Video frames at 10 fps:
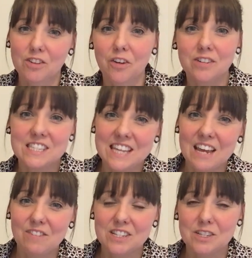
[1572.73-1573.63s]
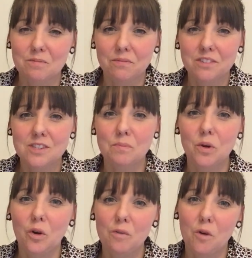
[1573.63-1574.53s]
I'm going to save it to put
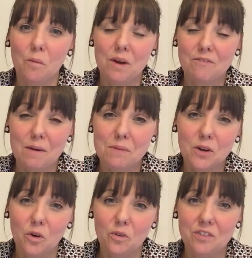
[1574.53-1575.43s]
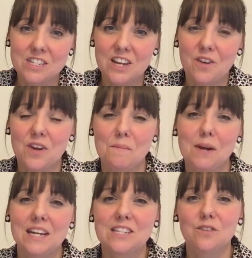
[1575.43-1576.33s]
it on my fabric haul video that I'm
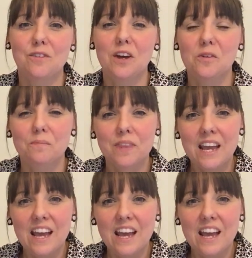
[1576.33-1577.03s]
planning to film."